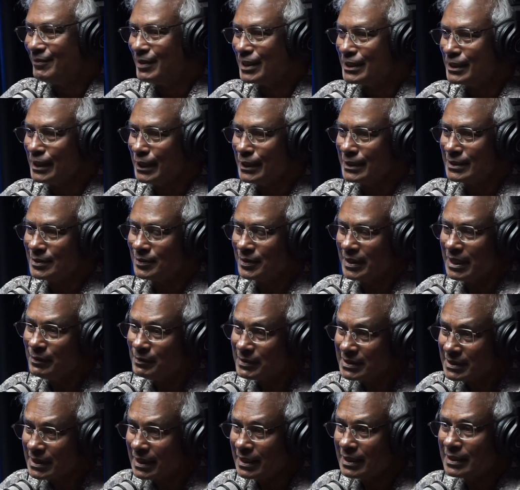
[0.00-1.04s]
makes sense. So then we
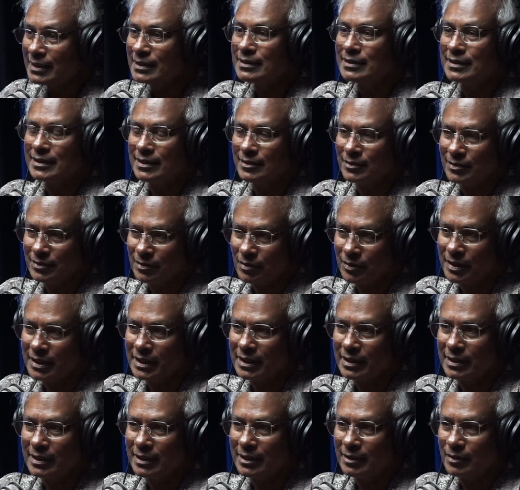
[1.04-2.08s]
started, you know, talking
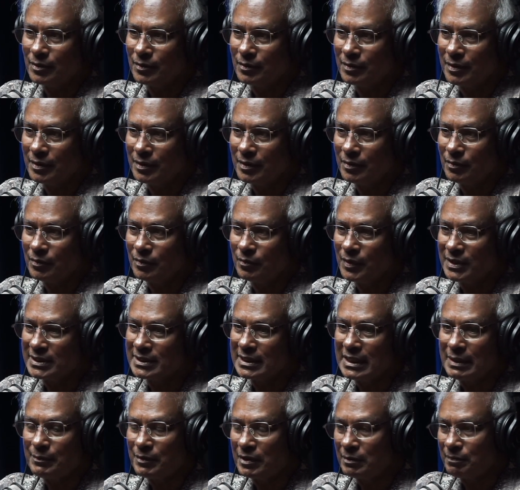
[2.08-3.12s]
around, you know, what's the
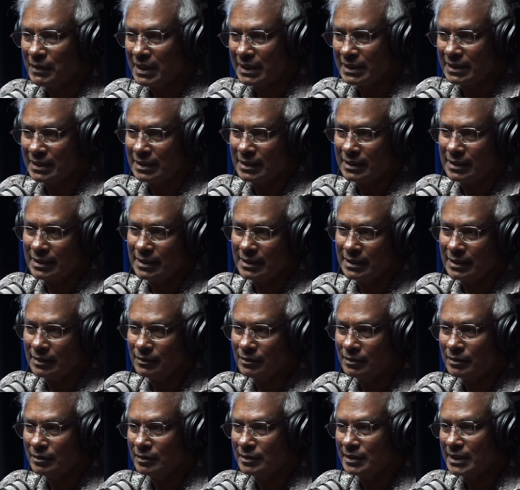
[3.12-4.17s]
name of the party, you
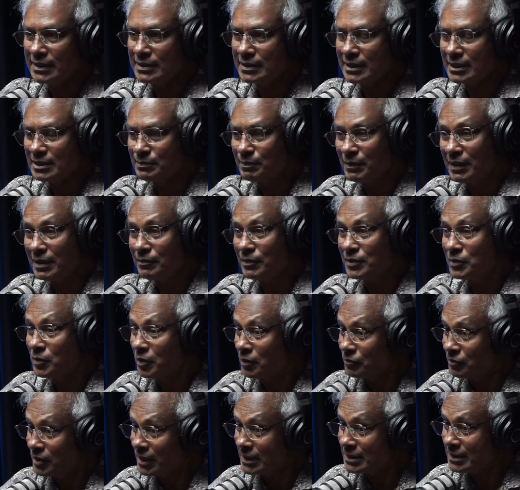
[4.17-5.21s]
know, sort
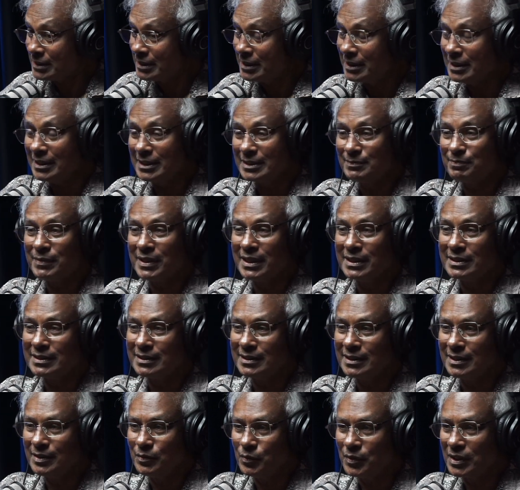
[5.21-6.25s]
of Justice
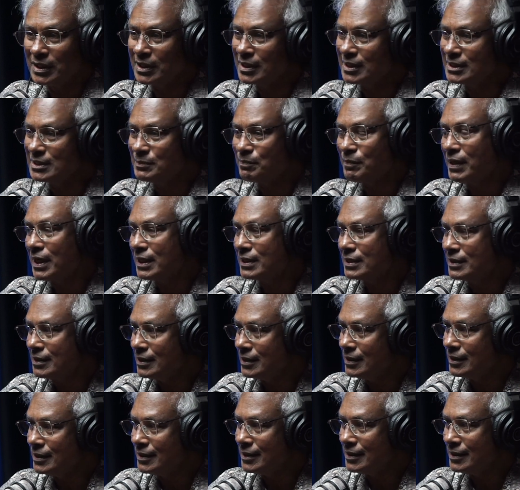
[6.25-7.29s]
Party, Workers'
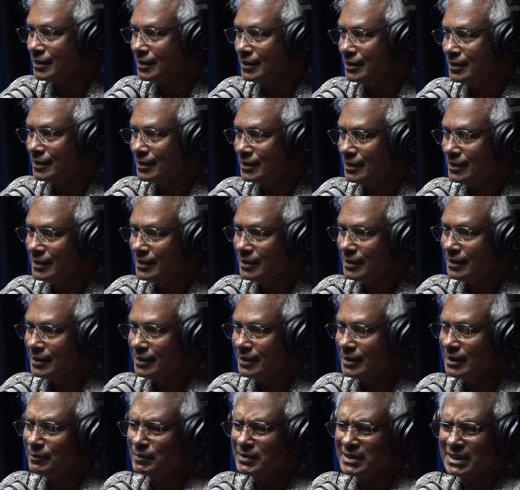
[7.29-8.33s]
Party.
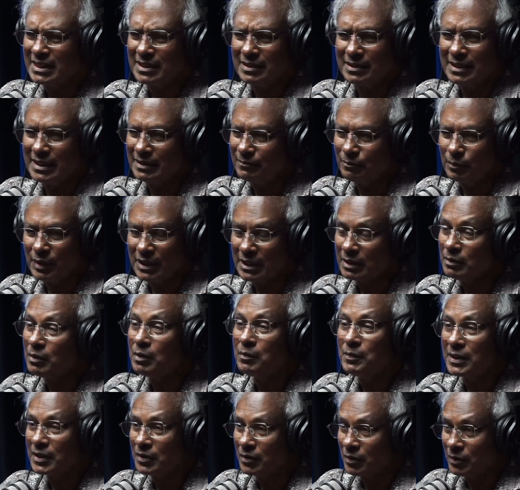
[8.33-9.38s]
Then we said, whatever
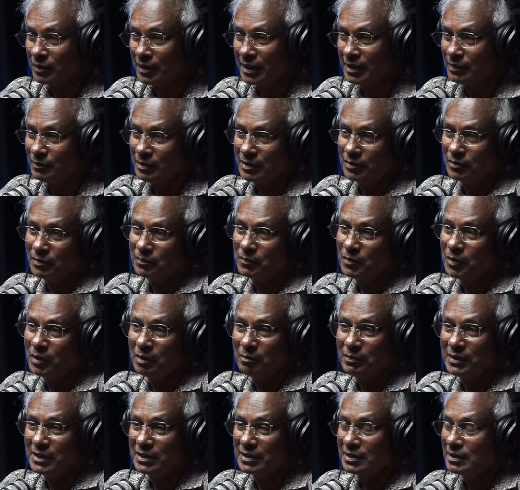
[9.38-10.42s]
we call it, we're going to
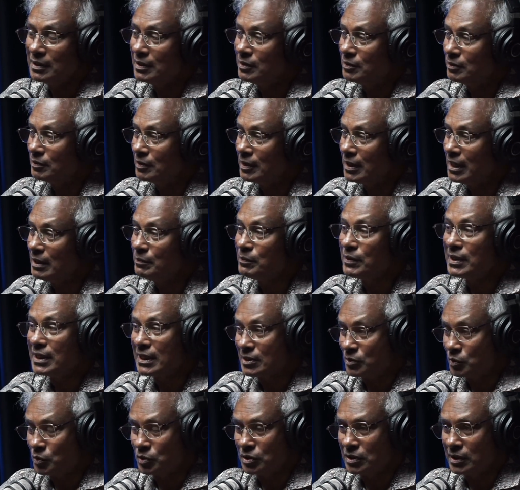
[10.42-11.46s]
be, you know, labeled
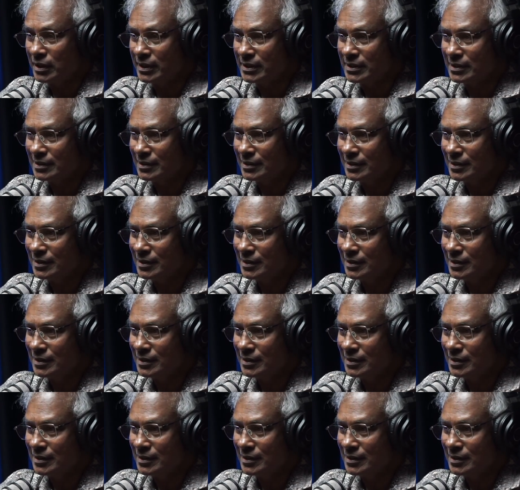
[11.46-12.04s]
as socialists.